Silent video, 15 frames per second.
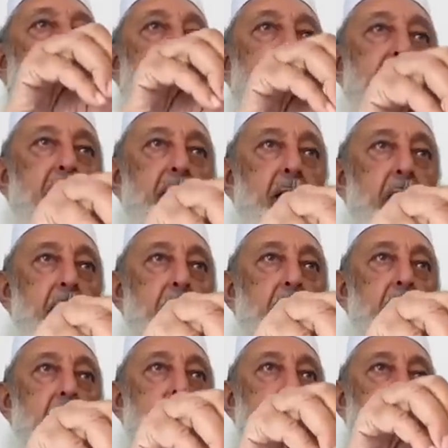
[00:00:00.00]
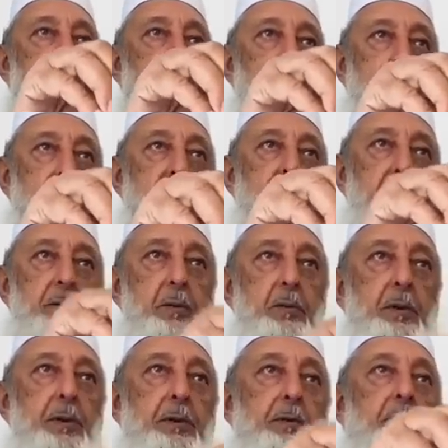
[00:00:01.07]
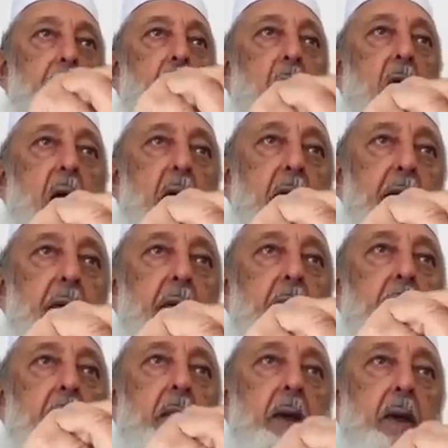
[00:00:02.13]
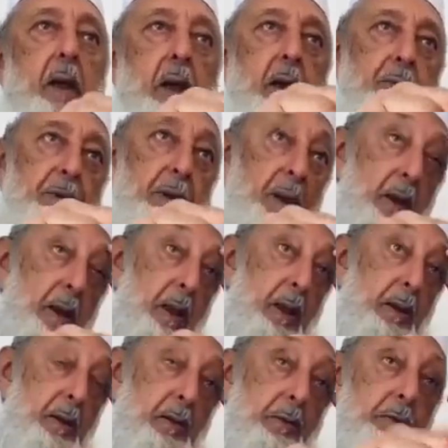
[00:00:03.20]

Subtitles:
declare, this is the reason why I have declared that